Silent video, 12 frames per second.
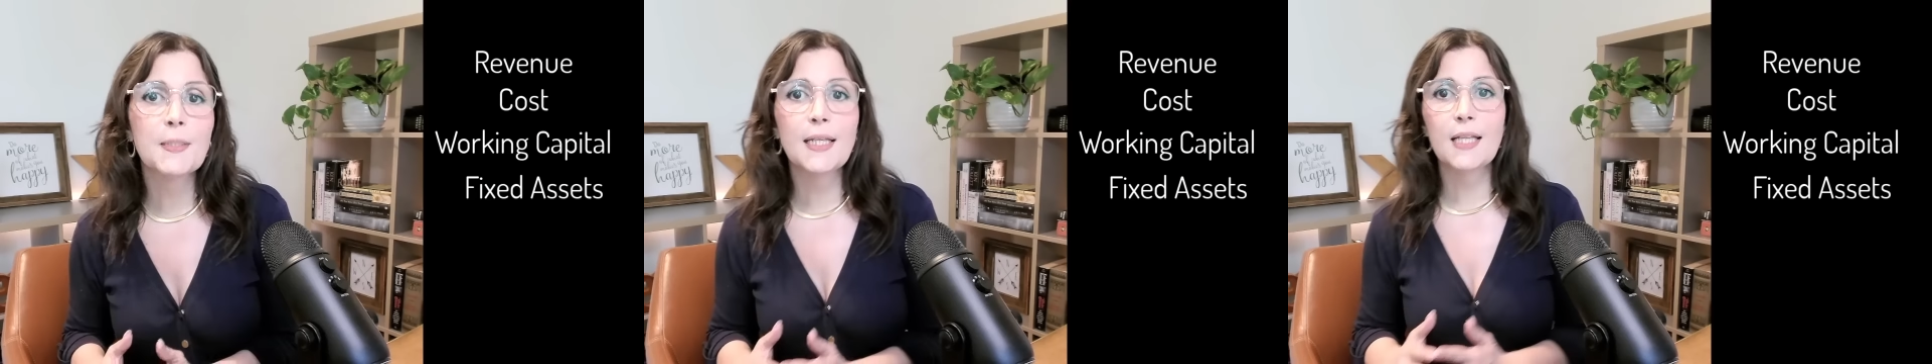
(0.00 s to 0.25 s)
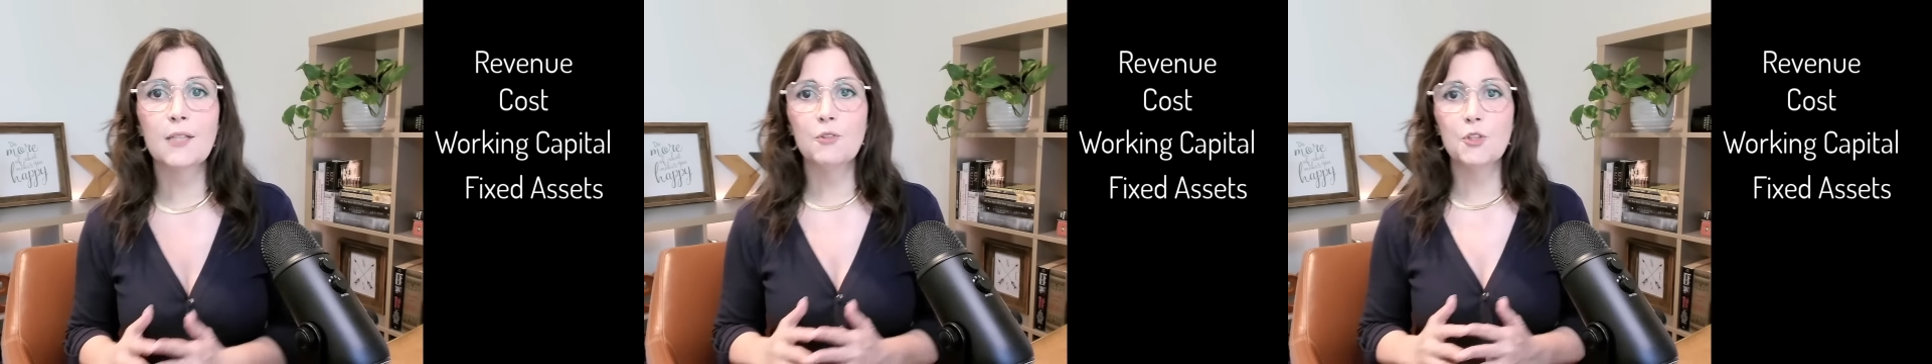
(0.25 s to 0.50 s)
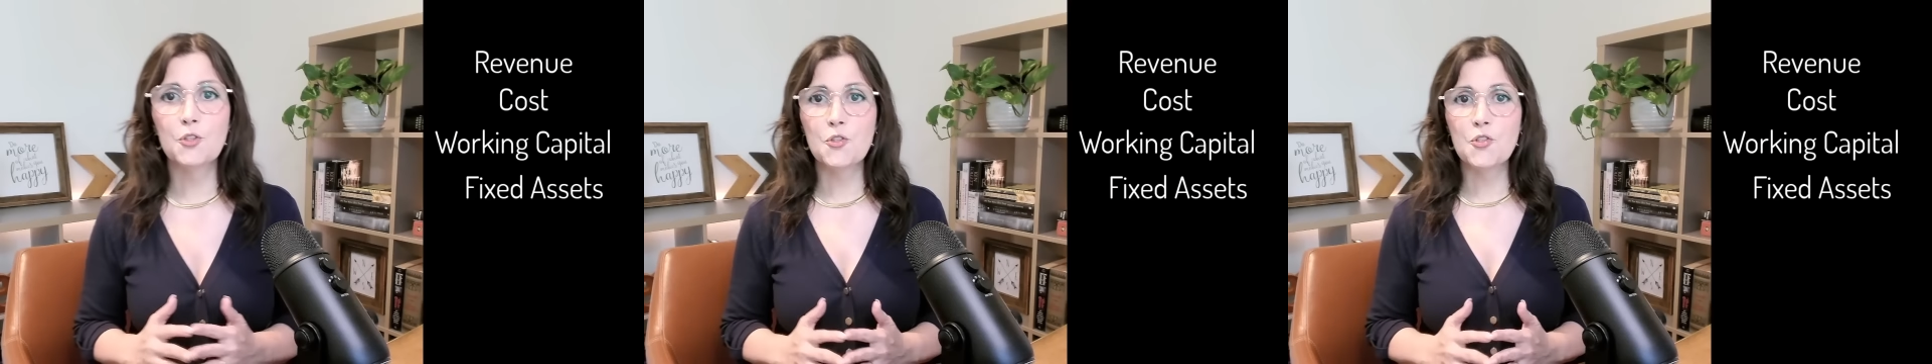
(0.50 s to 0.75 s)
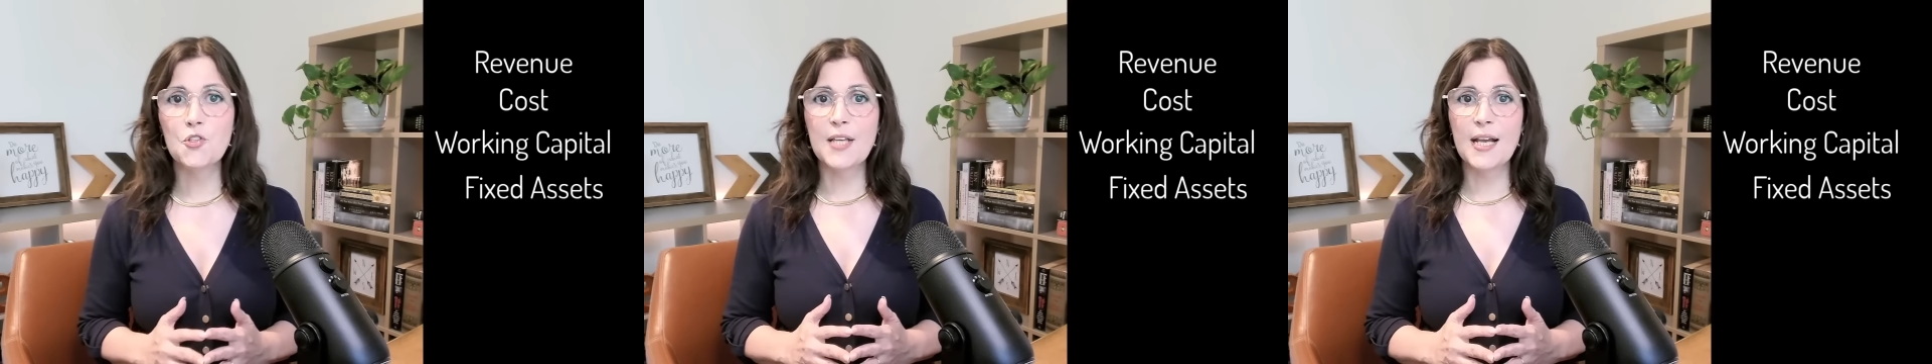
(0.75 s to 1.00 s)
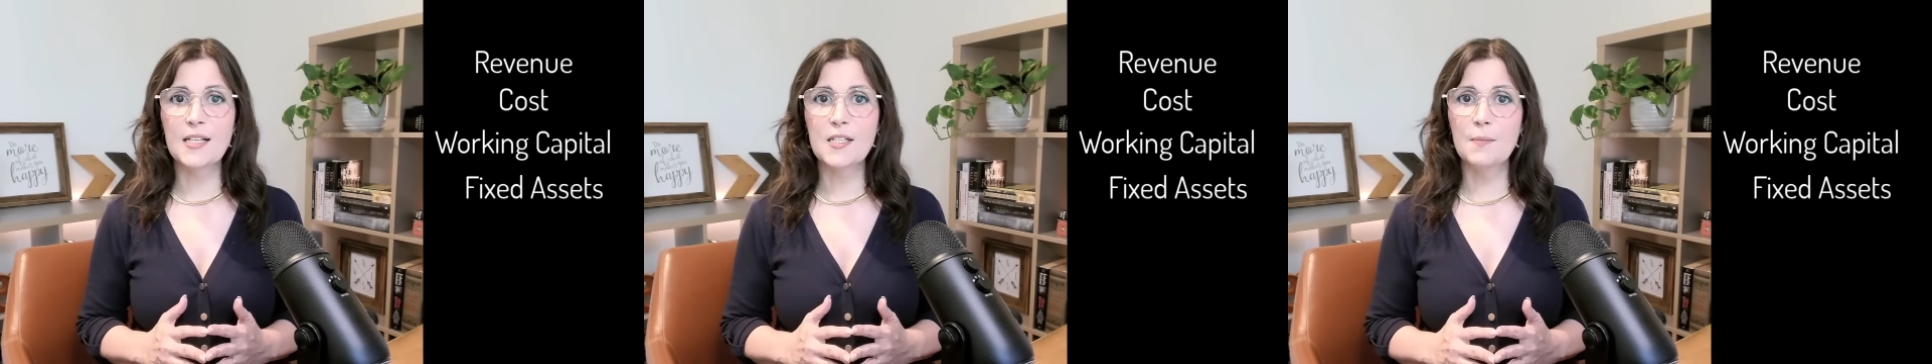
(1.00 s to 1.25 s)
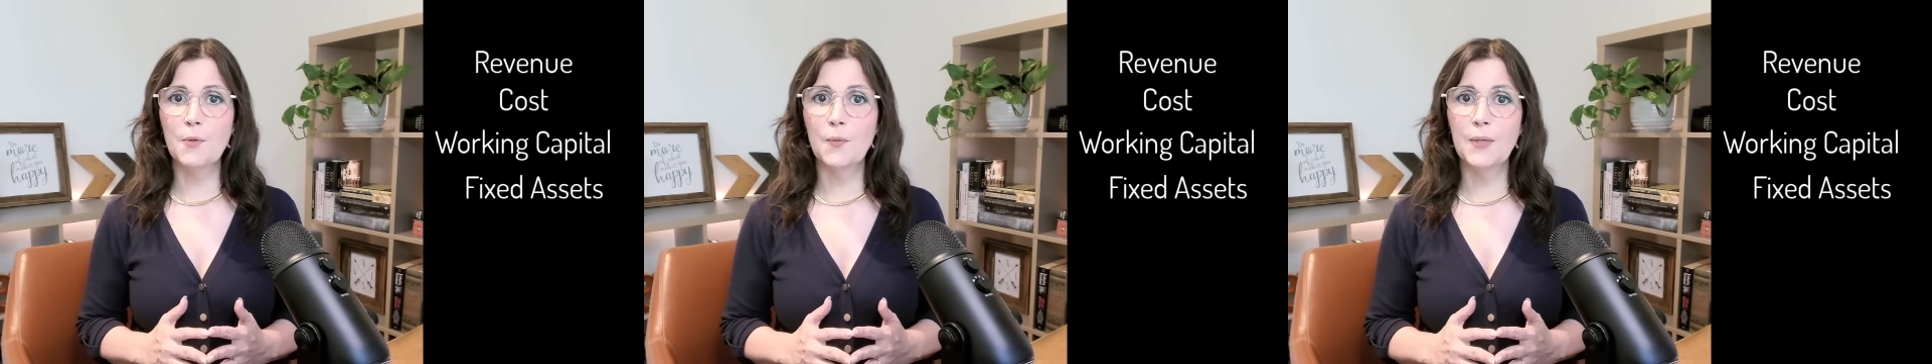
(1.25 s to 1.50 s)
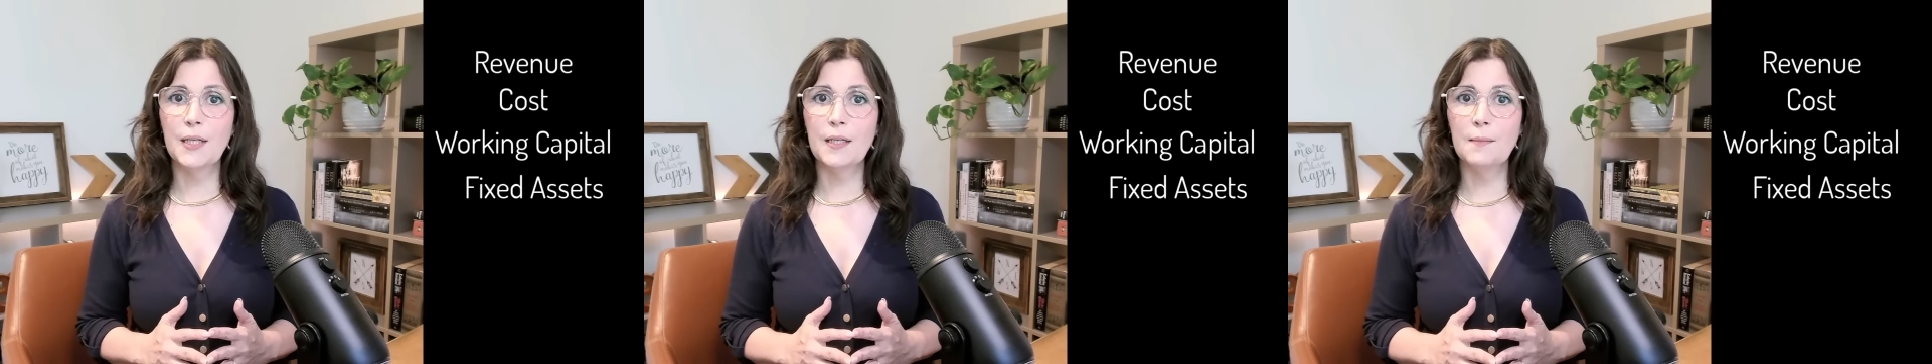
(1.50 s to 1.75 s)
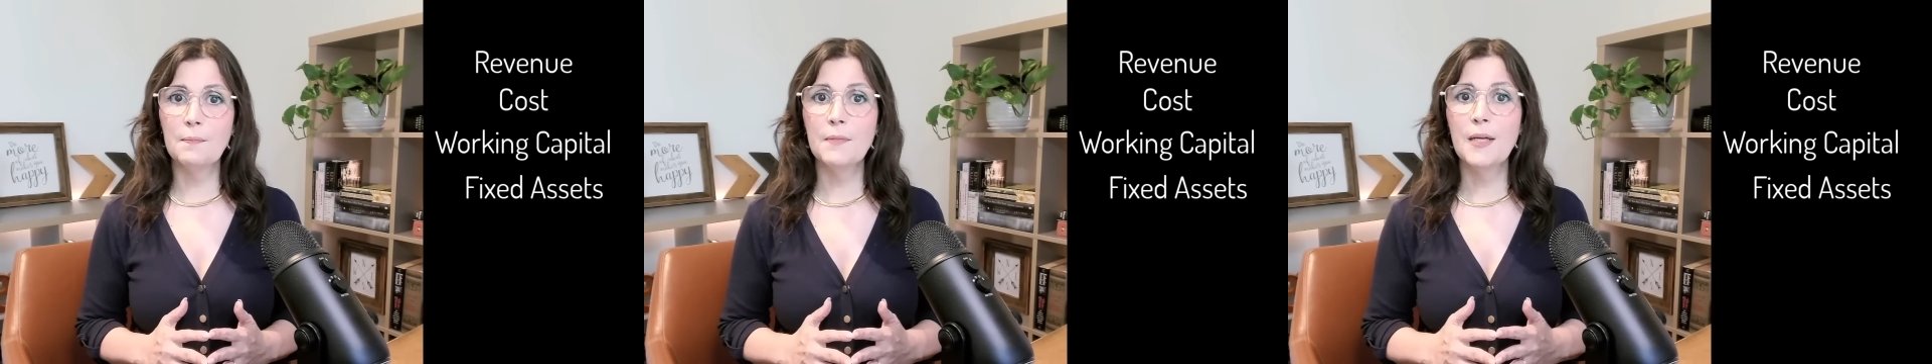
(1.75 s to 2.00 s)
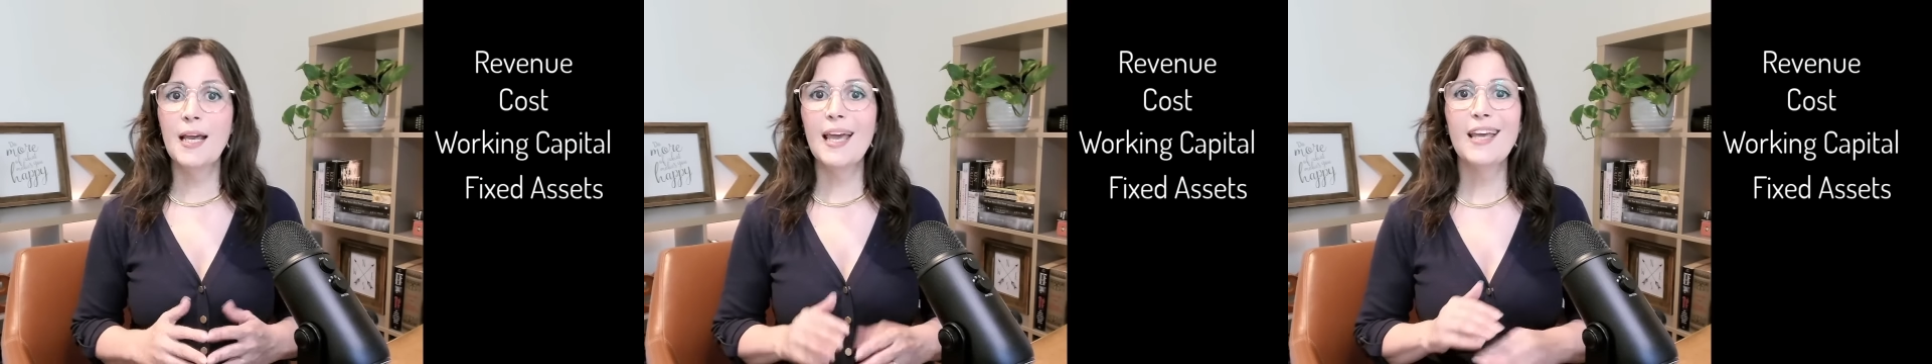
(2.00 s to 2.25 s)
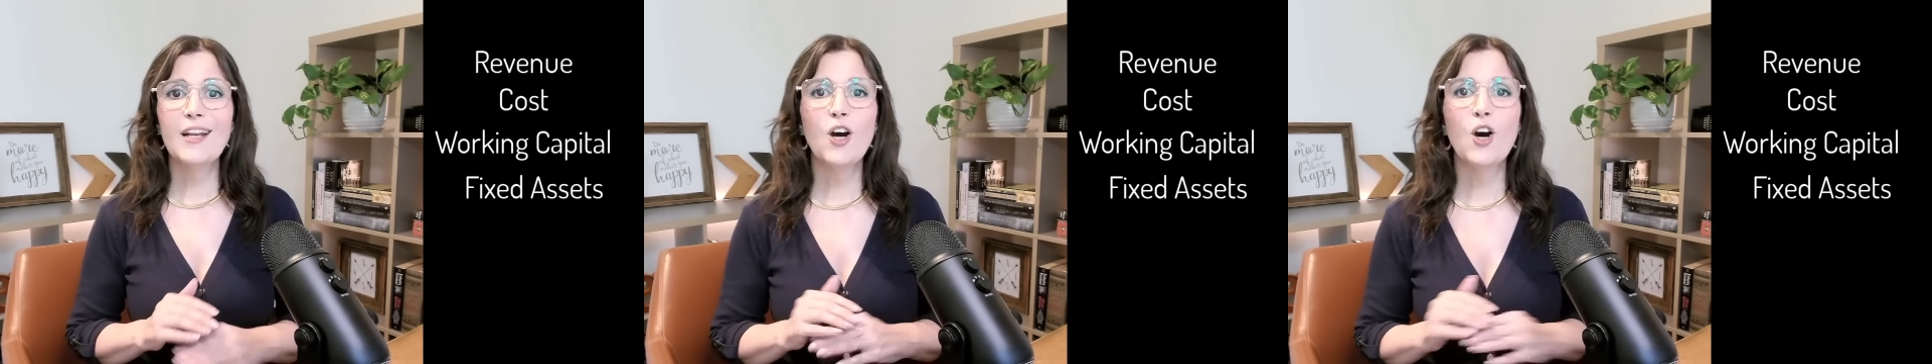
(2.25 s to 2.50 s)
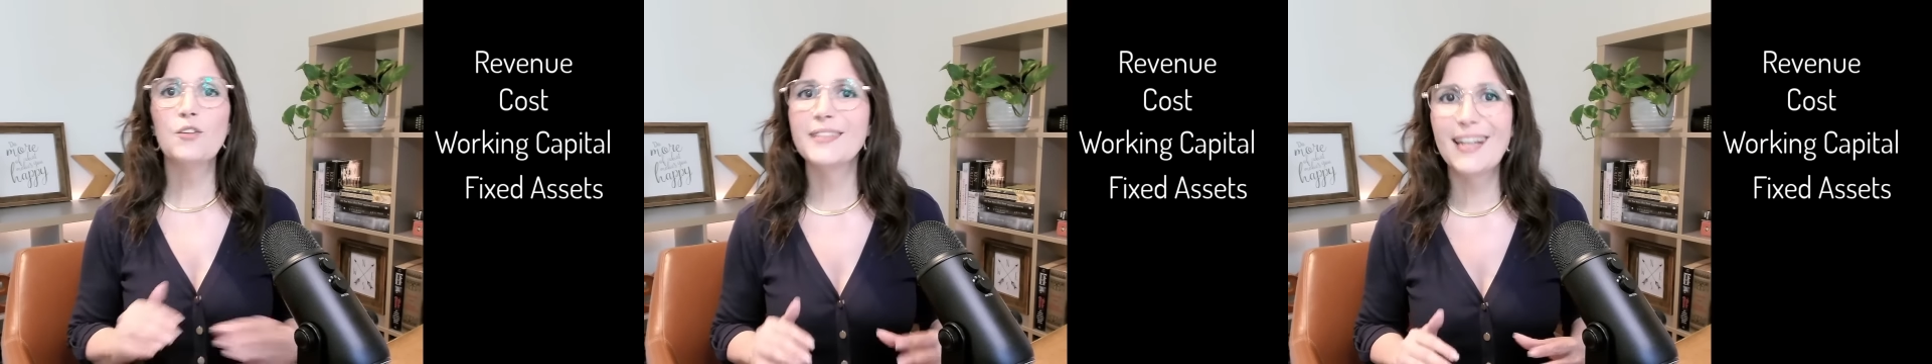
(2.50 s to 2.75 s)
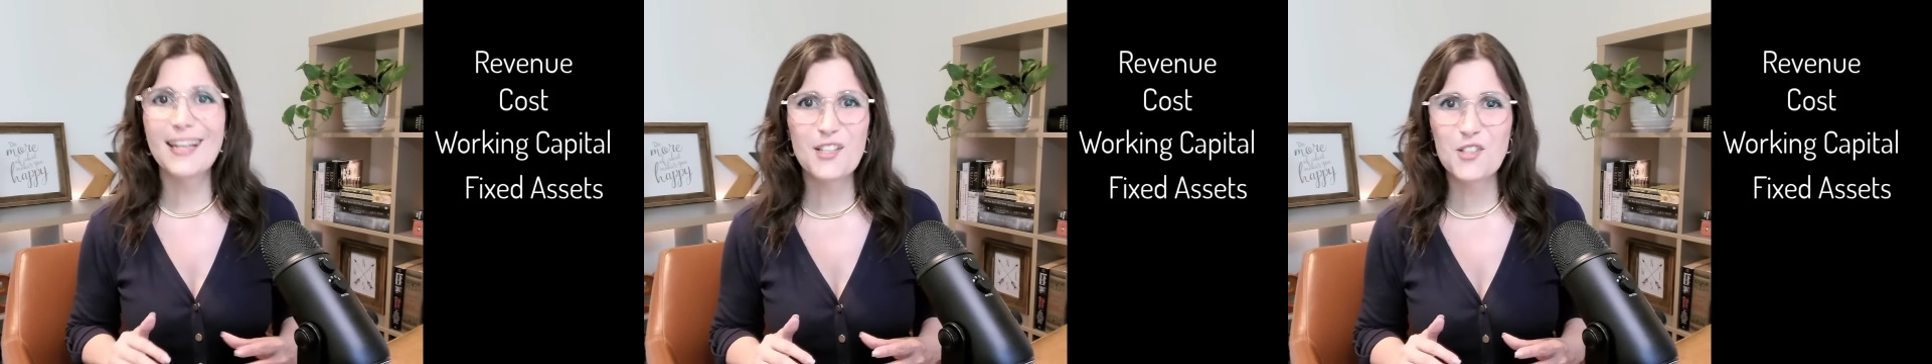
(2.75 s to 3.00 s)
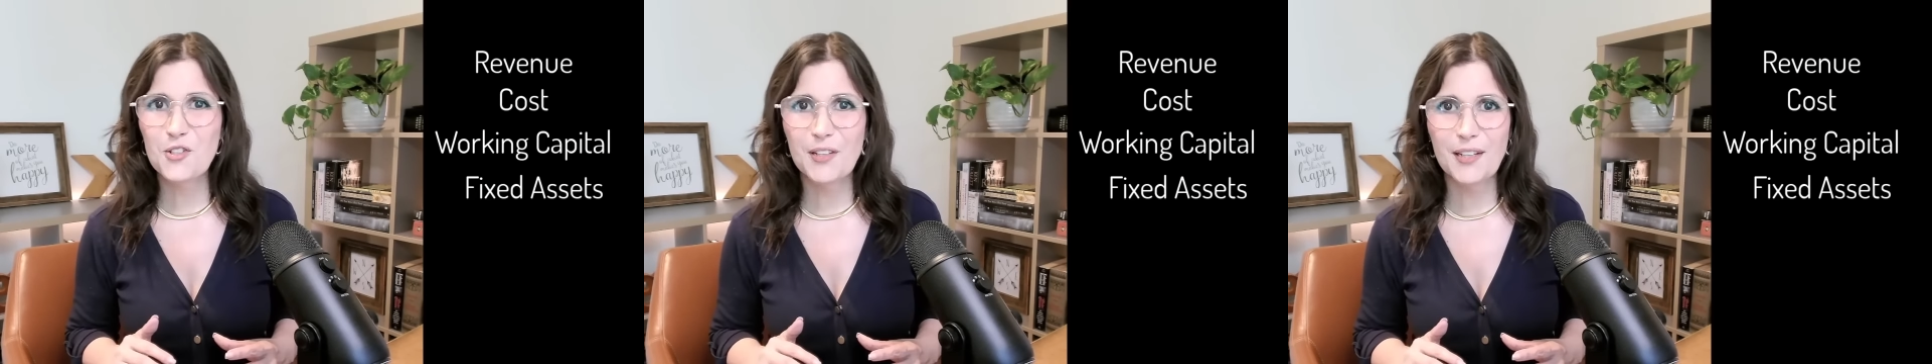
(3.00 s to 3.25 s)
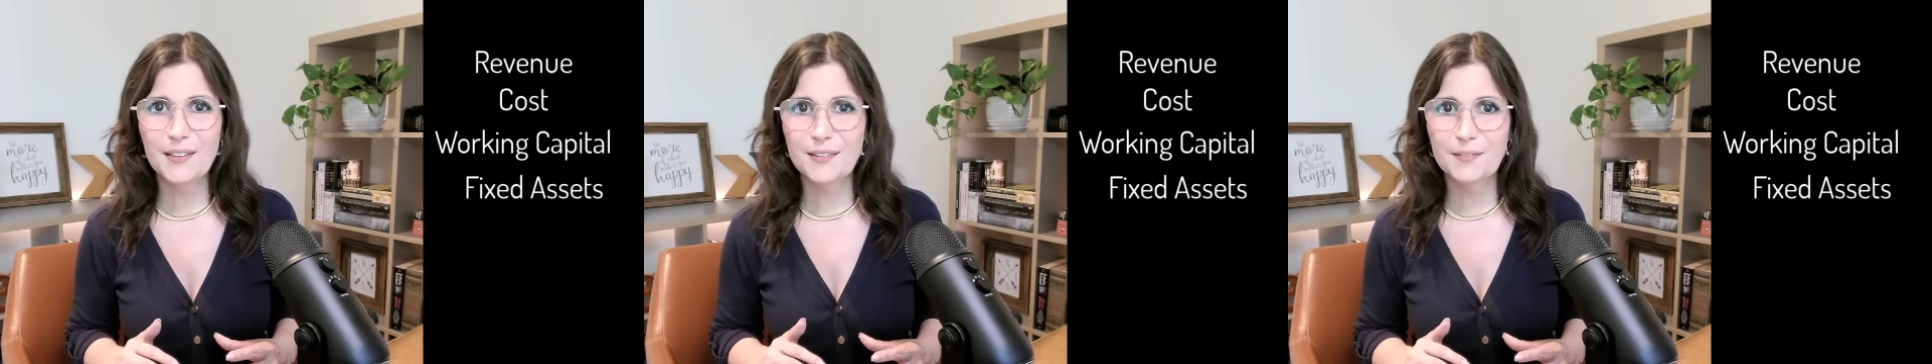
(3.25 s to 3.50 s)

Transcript: and reduces taxable income. It all ties together.